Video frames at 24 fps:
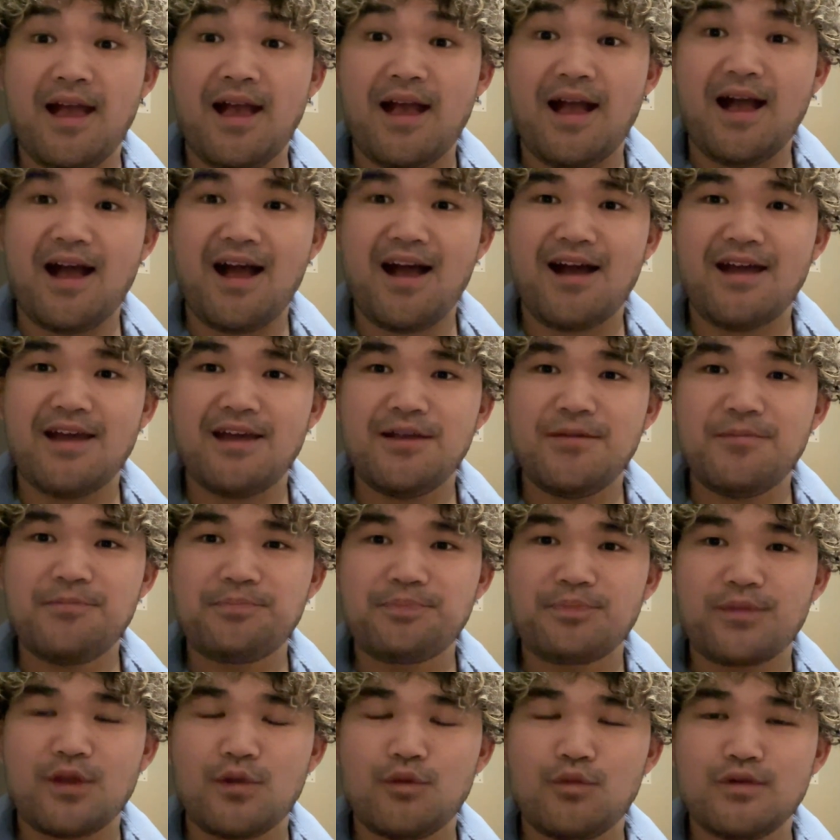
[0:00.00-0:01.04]
I
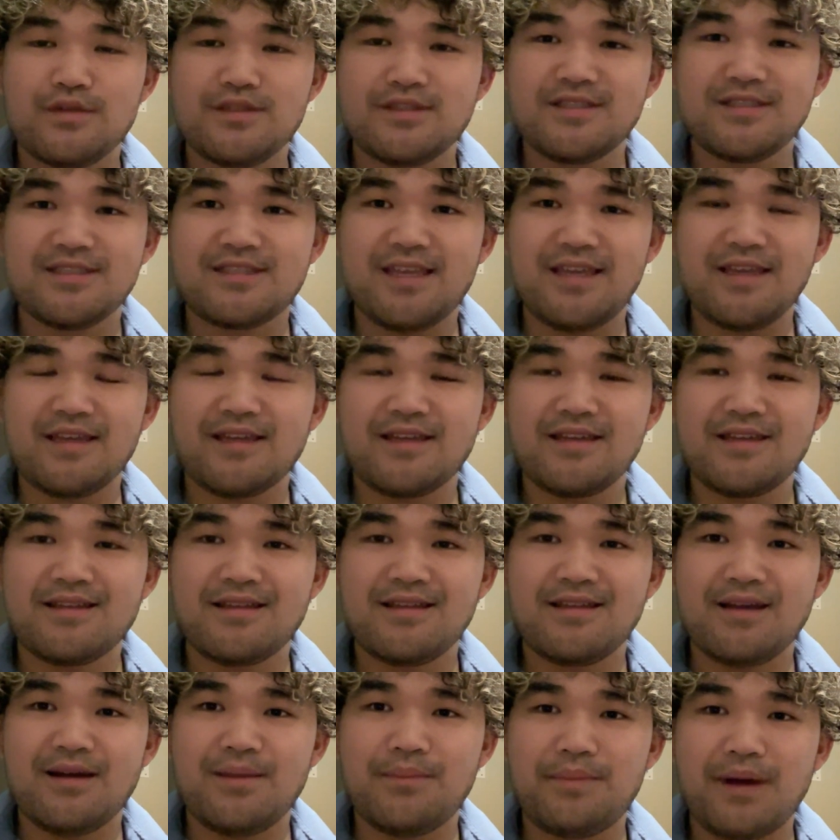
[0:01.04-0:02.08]
was thinking
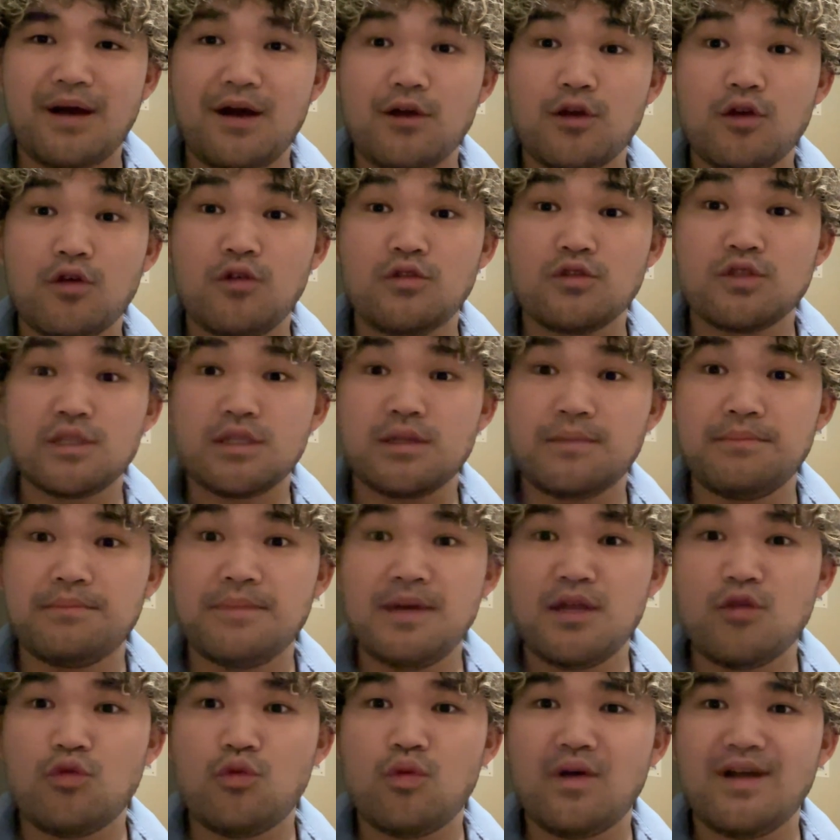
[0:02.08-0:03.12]
about going to the
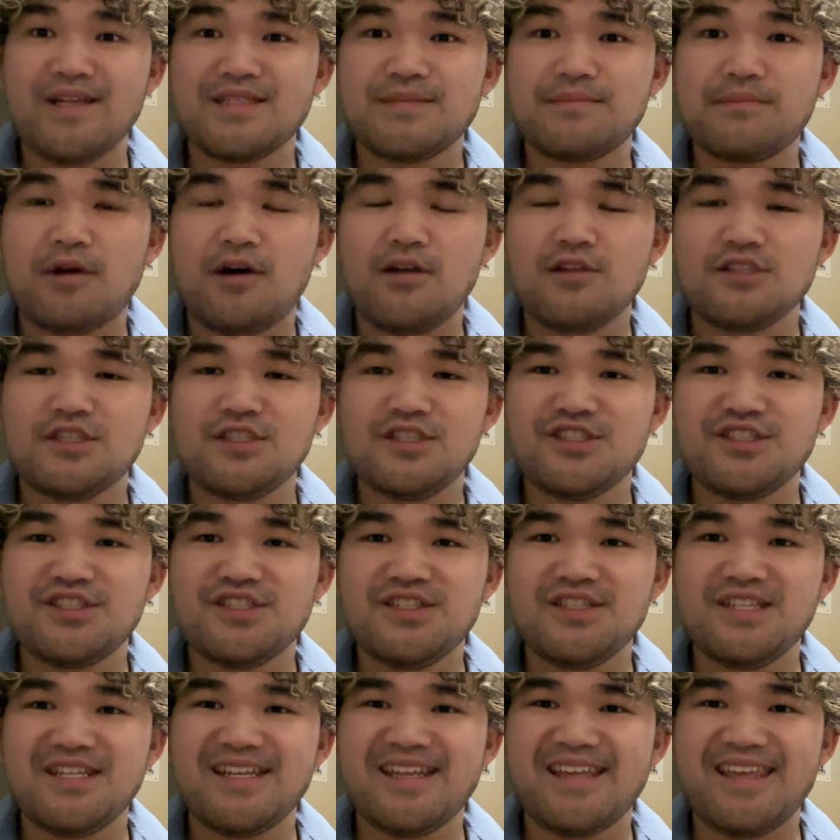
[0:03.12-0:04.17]
Midwest Monster
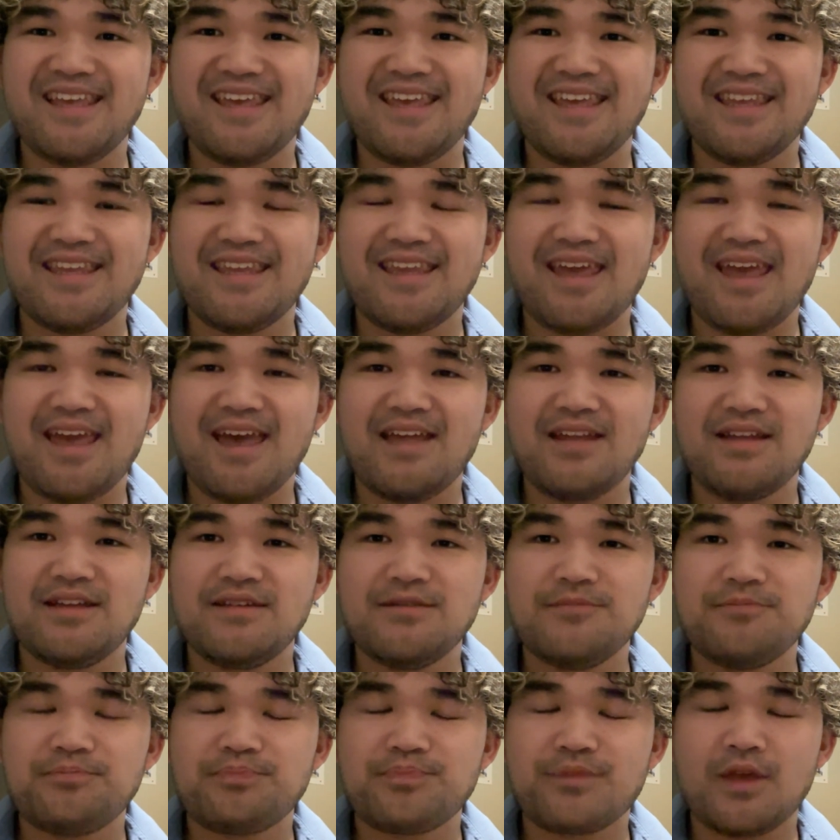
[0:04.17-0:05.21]
in Indiana
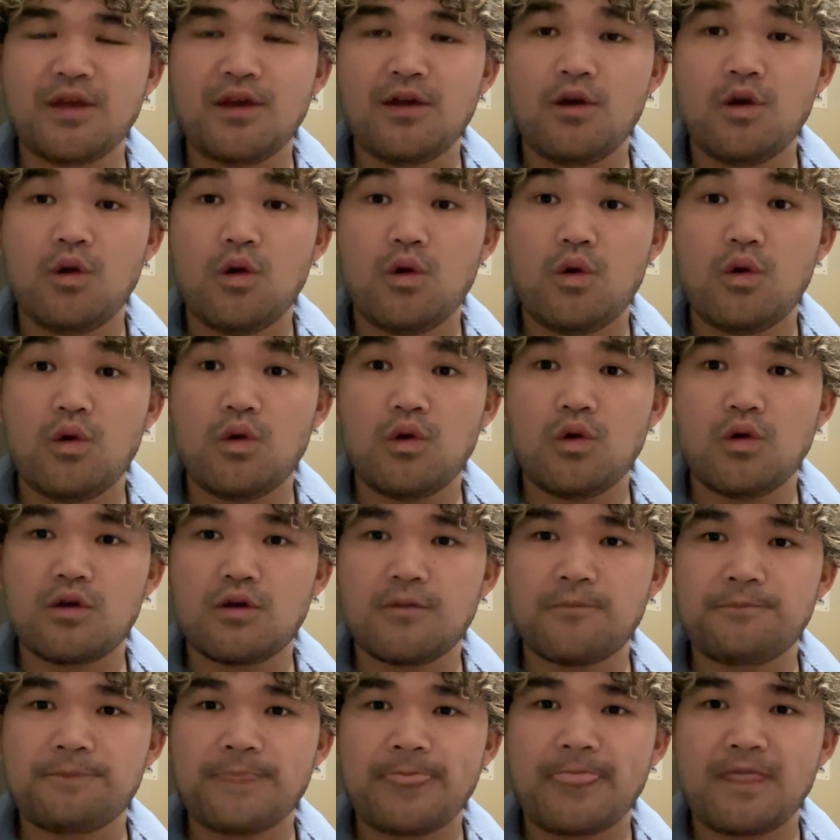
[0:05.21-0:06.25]

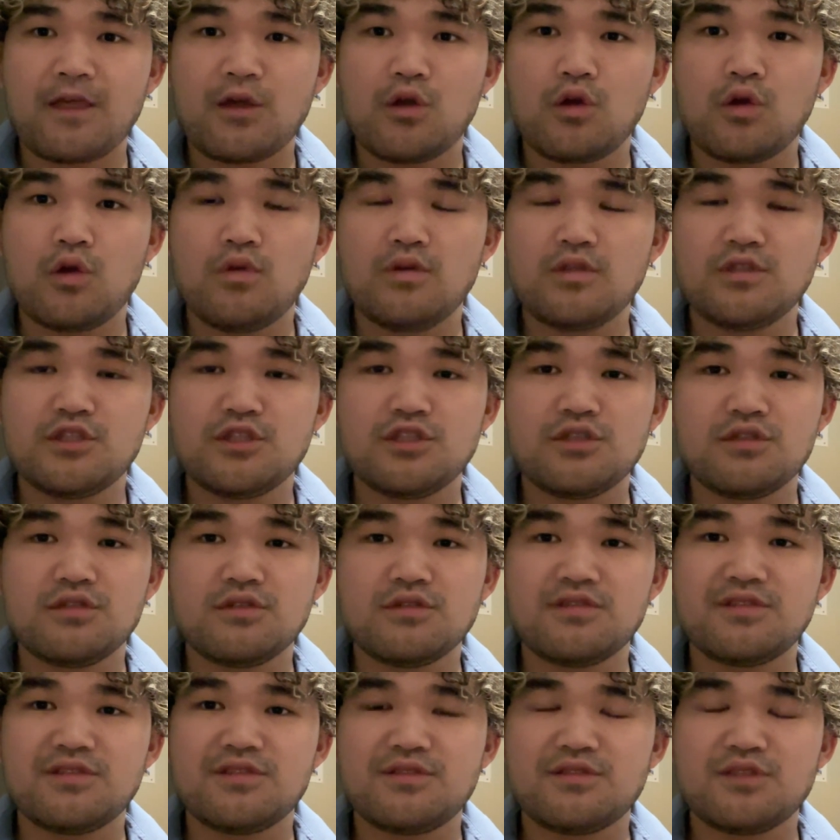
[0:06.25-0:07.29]
or going to
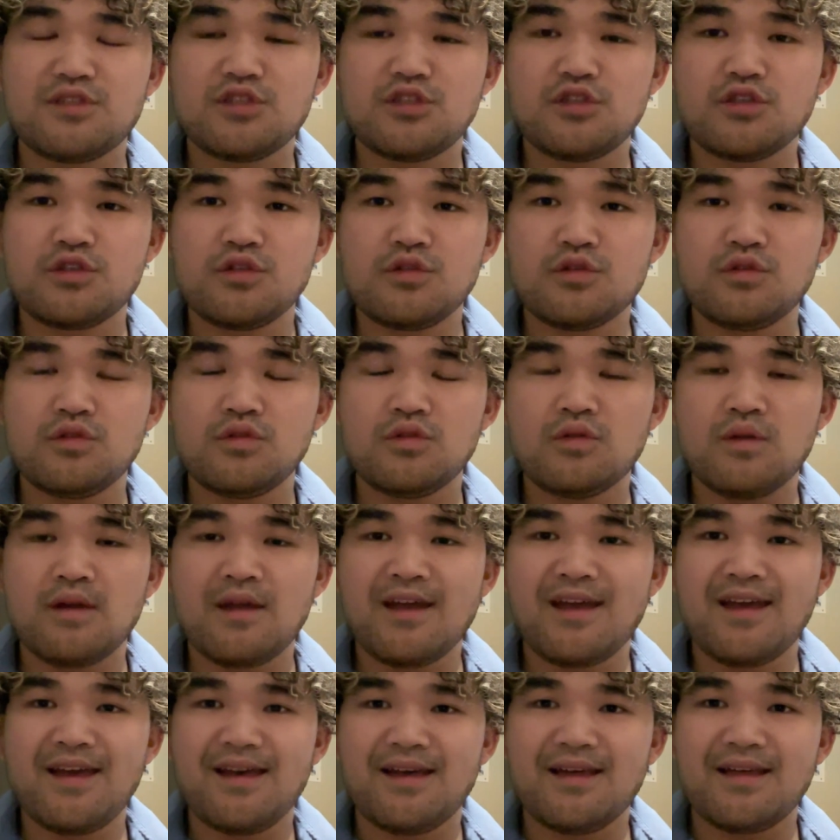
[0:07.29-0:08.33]
two
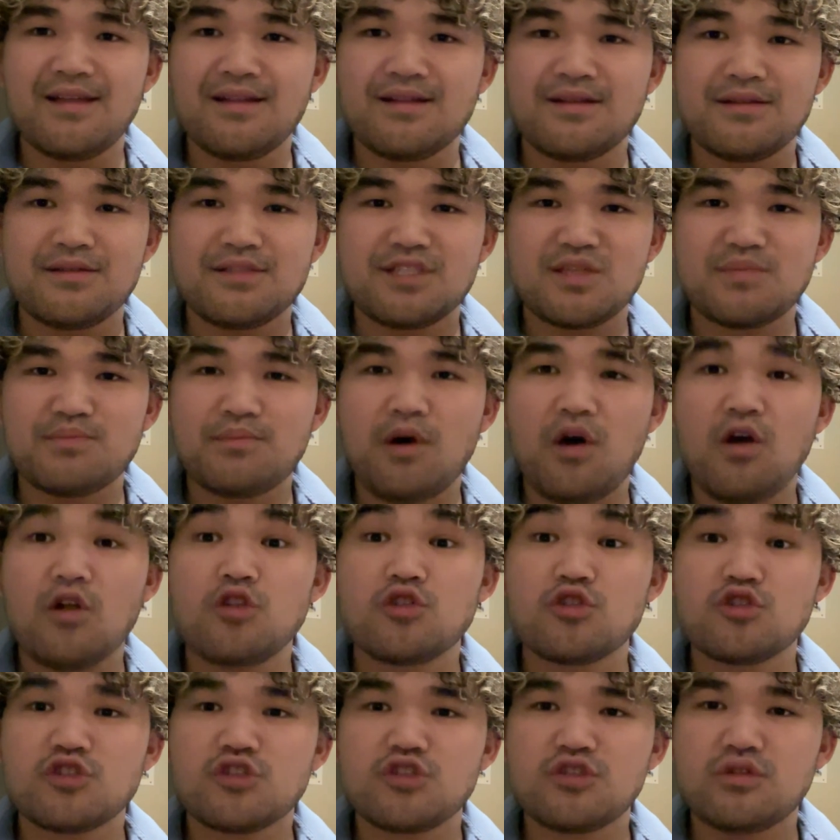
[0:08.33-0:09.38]
smaller
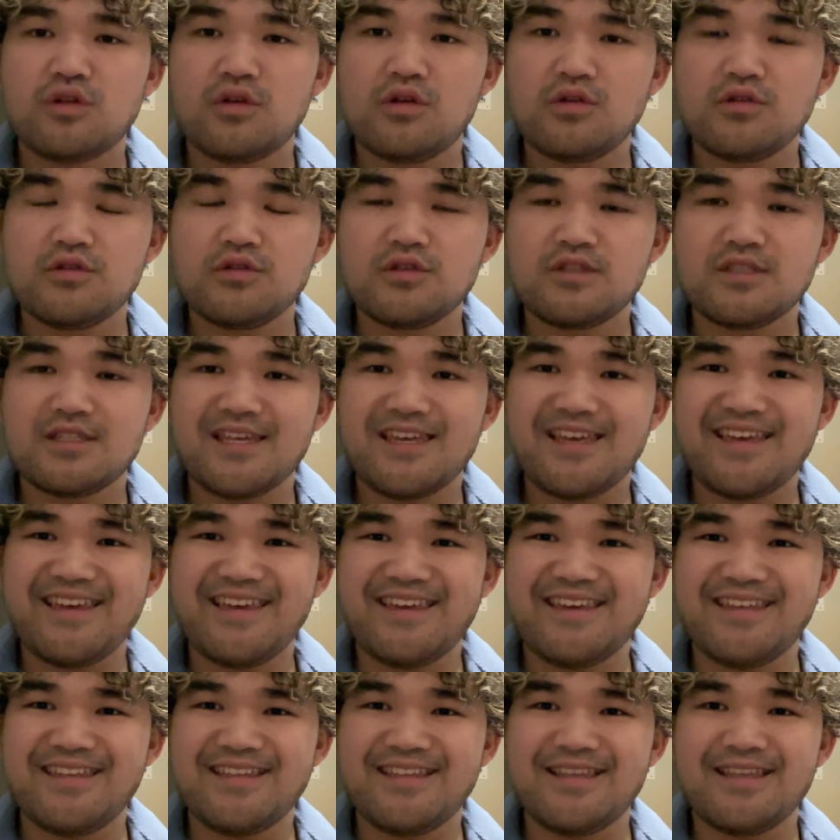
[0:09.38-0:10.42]
shows
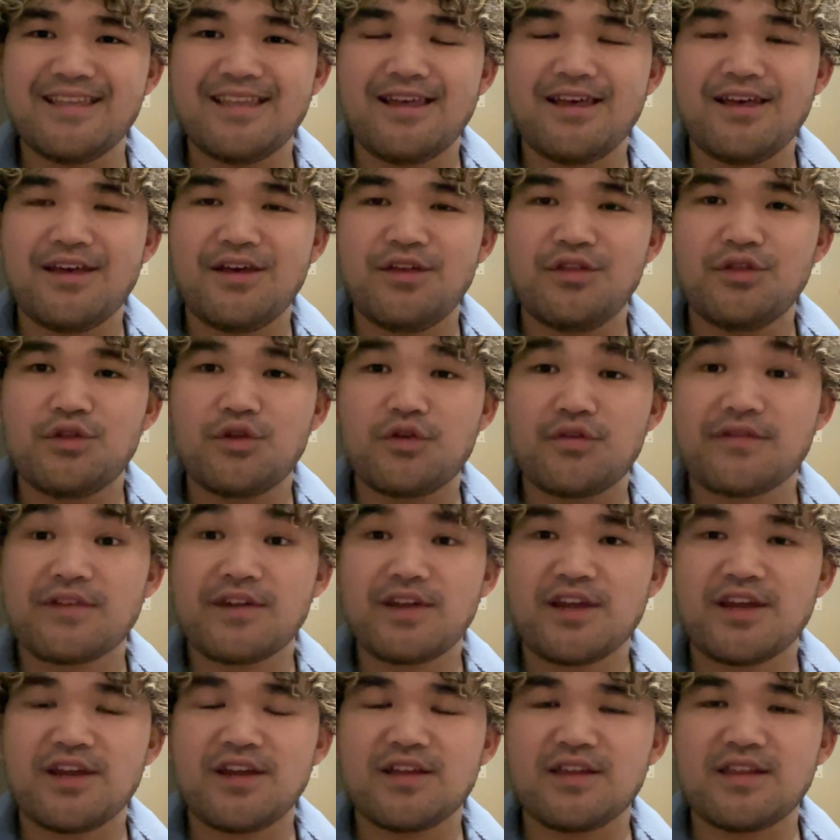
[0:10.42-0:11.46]
in North
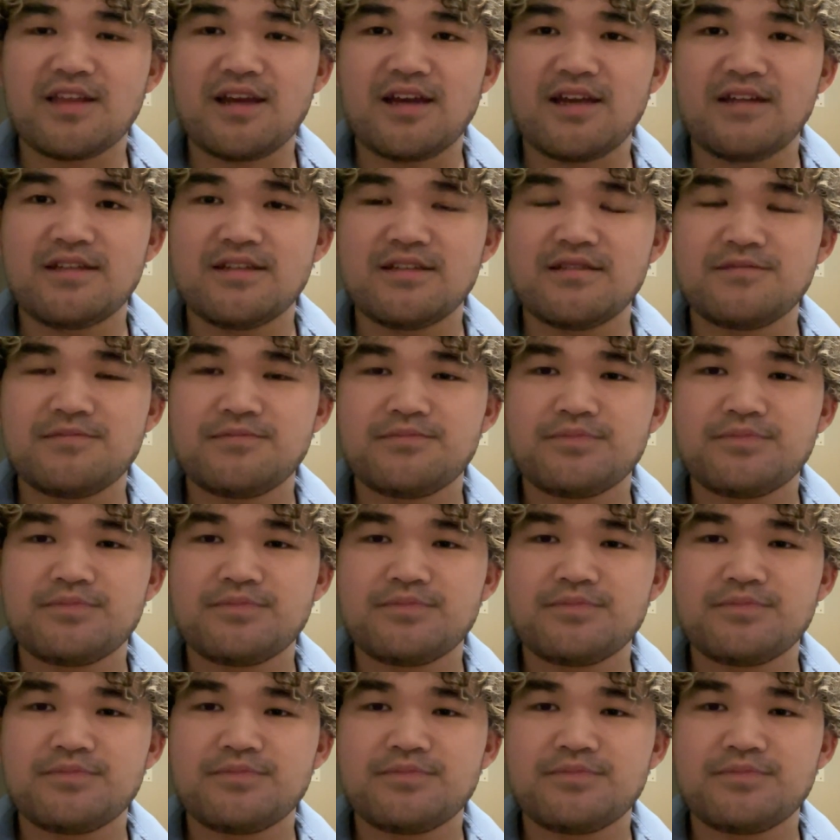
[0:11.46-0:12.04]
Carolina,